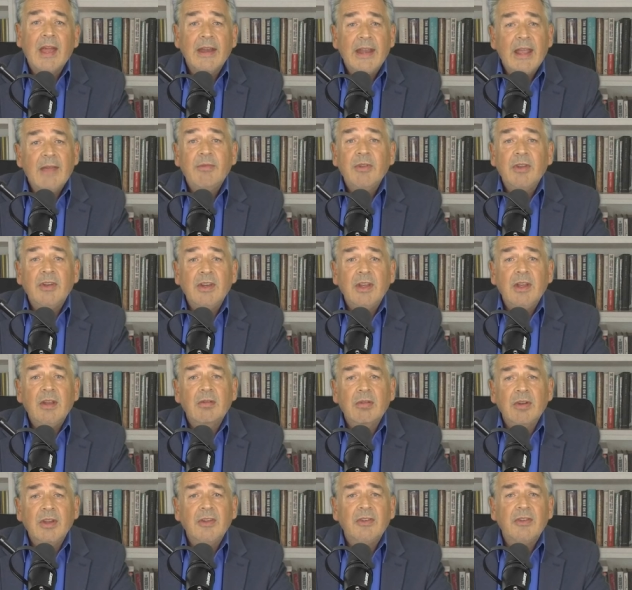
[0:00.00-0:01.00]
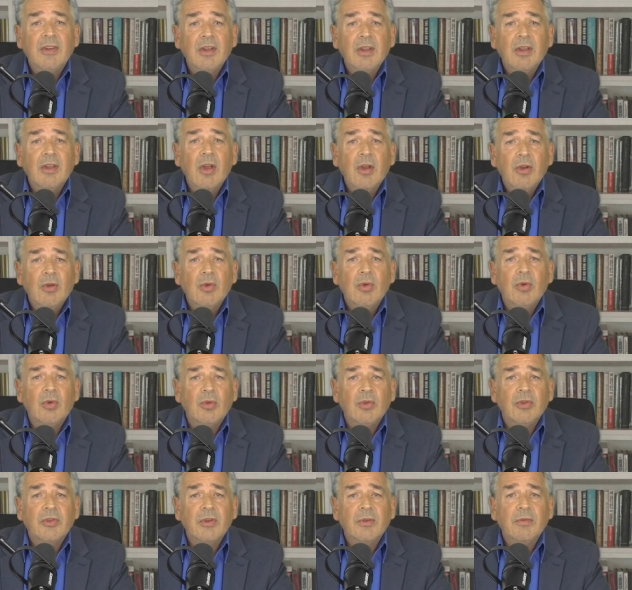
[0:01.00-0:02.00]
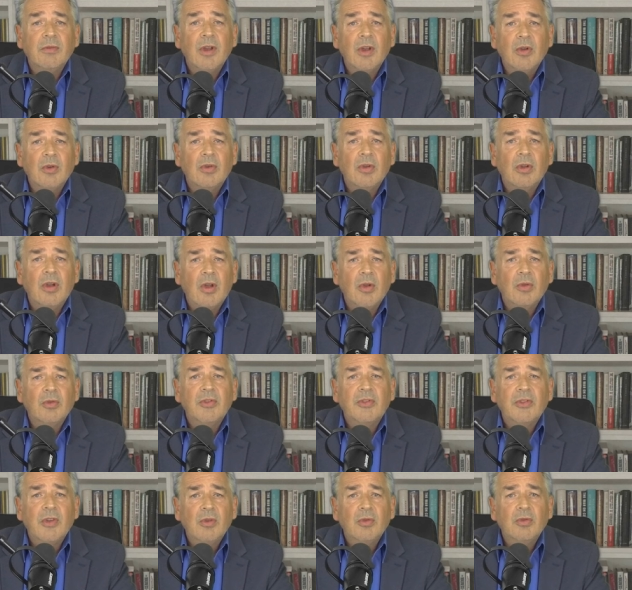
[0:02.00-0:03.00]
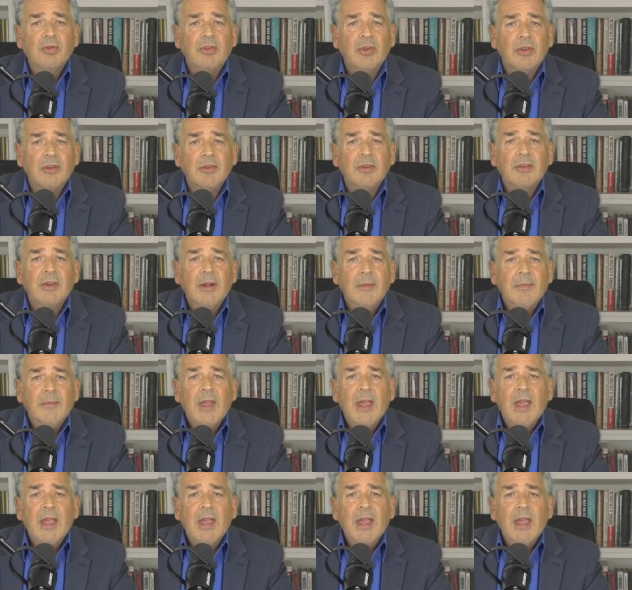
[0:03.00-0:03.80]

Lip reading: ever-decreasing cohort of local old soldiers.